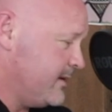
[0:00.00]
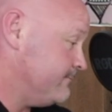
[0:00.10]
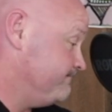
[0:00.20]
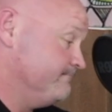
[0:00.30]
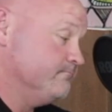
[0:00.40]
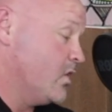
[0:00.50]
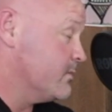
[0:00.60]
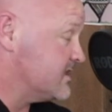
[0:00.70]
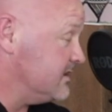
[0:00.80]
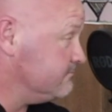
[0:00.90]
But
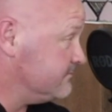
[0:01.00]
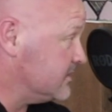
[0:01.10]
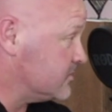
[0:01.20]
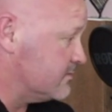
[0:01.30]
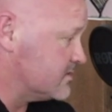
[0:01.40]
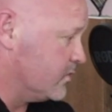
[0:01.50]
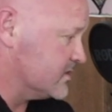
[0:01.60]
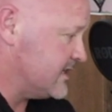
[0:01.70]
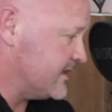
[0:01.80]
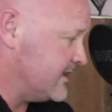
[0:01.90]
promising in terms of
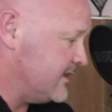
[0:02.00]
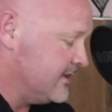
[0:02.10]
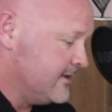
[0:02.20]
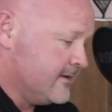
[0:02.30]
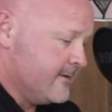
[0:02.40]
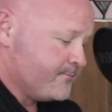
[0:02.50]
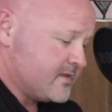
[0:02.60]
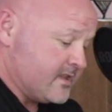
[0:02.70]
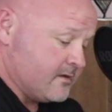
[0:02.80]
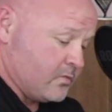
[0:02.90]
what's out there.
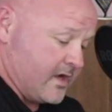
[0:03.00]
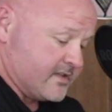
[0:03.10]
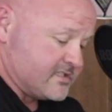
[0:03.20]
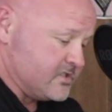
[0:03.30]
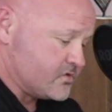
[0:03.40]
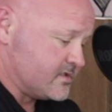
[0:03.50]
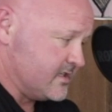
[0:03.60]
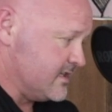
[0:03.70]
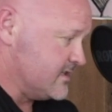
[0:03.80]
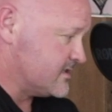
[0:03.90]
The other one that's
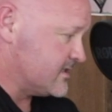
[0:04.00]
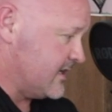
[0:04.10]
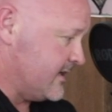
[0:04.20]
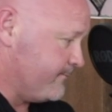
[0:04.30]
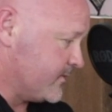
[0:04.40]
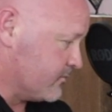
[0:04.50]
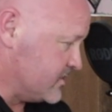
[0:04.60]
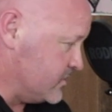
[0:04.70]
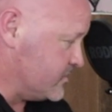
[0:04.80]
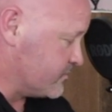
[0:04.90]
interesting is
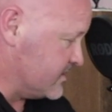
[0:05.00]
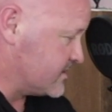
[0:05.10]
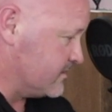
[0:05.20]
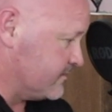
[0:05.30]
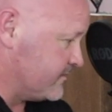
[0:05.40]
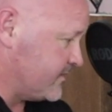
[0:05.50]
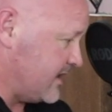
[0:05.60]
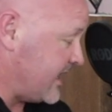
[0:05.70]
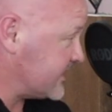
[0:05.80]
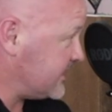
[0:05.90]
reduced risk of
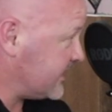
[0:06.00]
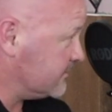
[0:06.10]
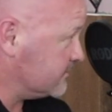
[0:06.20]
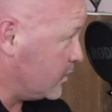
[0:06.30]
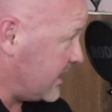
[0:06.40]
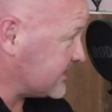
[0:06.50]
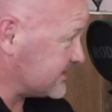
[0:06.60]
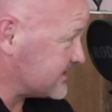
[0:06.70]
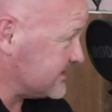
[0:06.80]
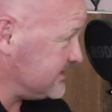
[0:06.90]
heart attack or heart
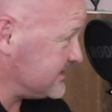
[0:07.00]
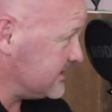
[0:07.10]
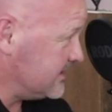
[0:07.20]
disease.